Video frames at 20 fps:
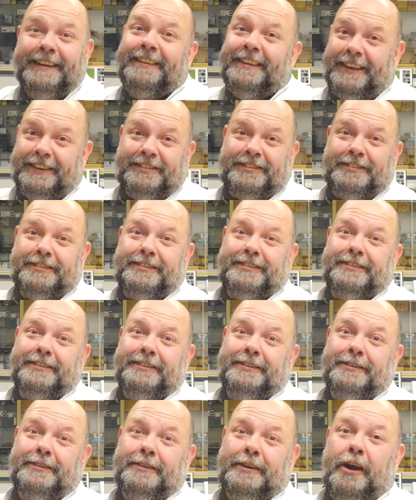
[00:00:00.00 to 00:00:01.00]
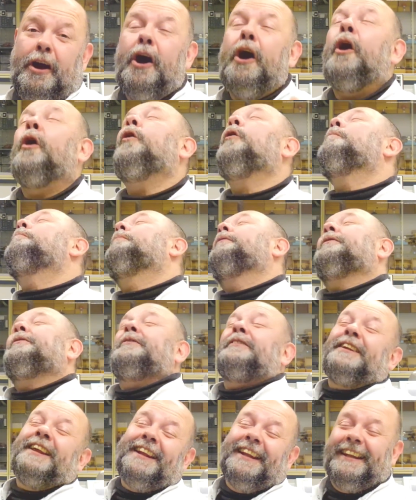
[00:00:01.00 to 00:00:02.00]
this
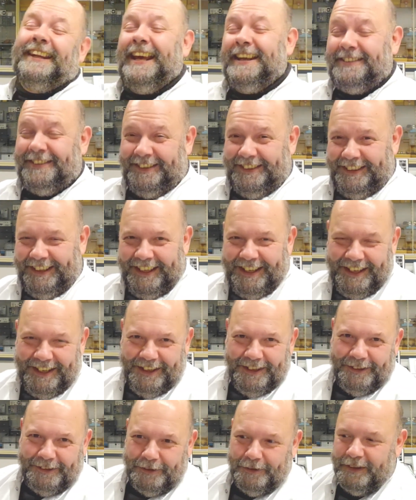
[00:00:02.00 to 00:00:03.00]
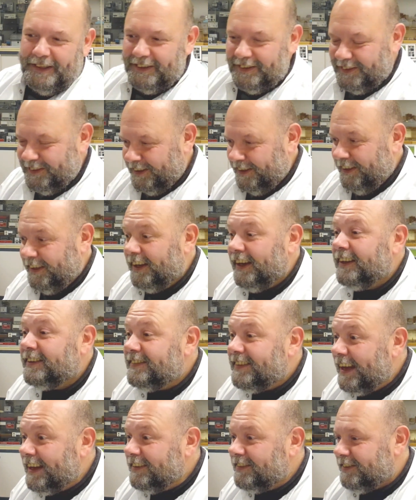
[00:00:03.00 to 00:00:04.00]
open letter to his
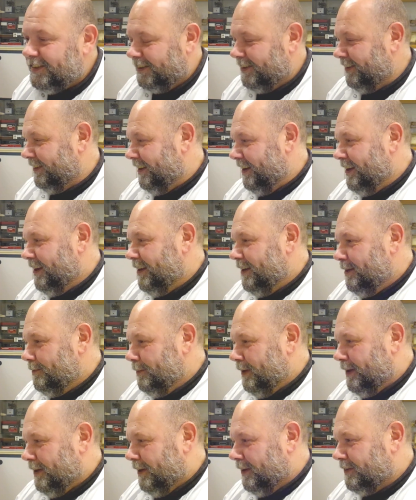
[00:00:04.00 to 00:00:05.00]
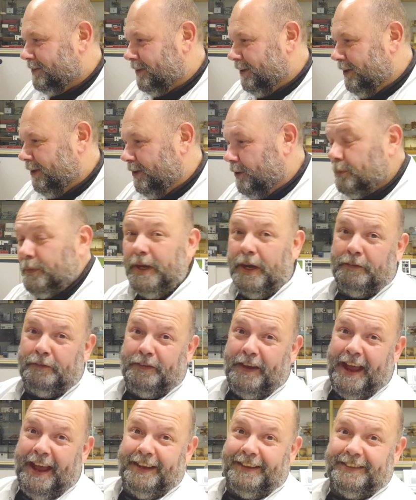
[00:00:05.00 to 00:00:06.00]
attention, because we are
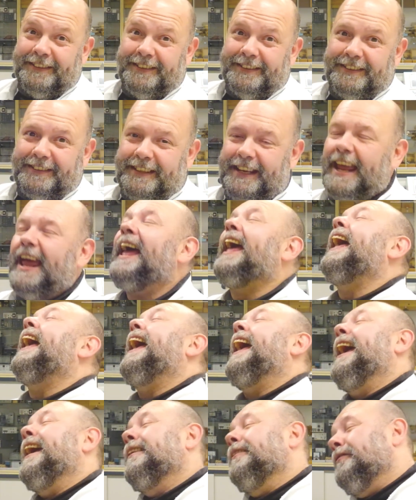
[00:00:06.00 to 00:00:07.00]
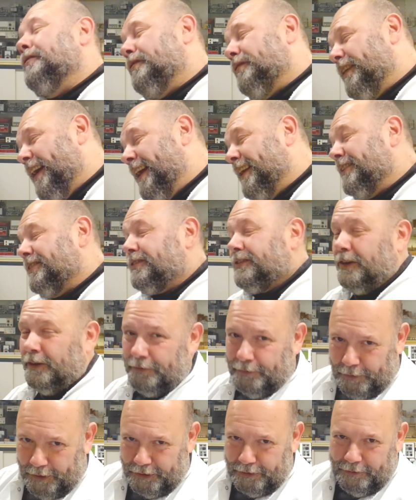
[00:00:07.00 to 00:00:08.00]
fans
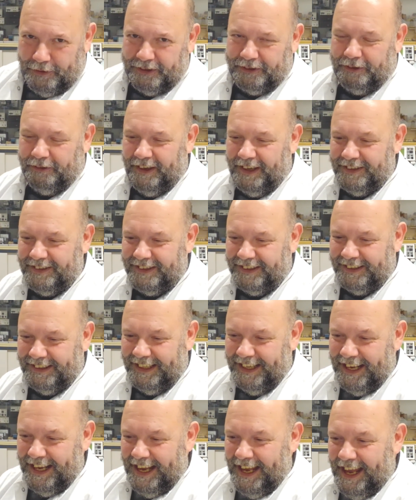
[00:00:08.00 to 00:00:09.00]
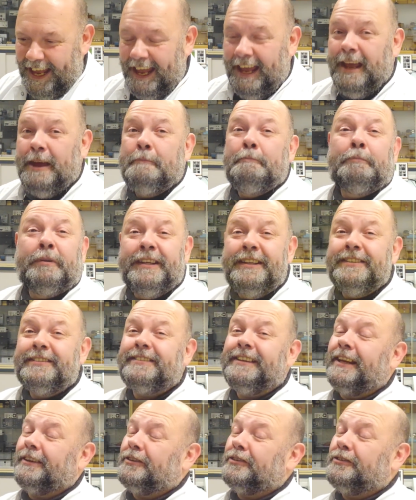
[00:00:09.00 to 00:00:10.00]
of watch restoration, and please
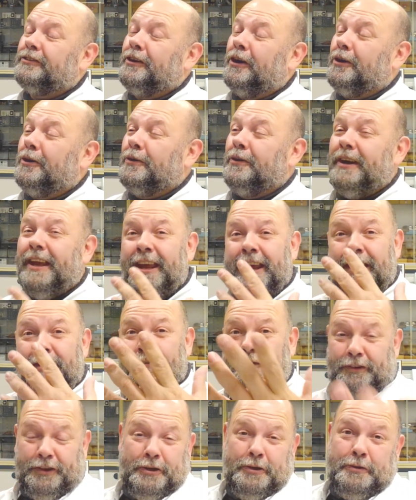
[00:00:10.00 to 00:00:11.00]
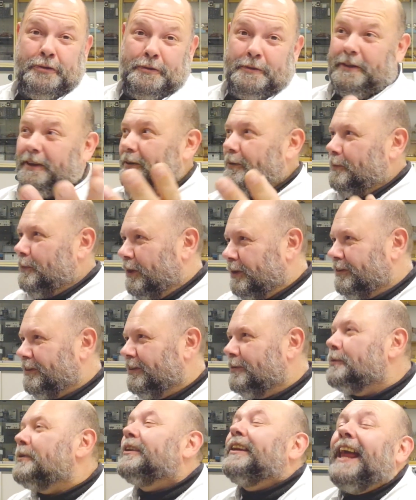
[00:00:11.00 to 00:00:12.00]
let us know if you
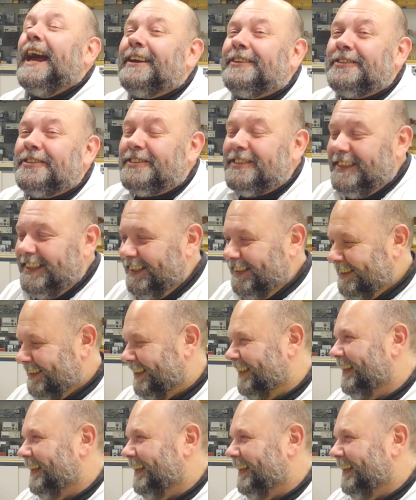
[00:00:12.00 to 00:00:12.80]
would like to see it.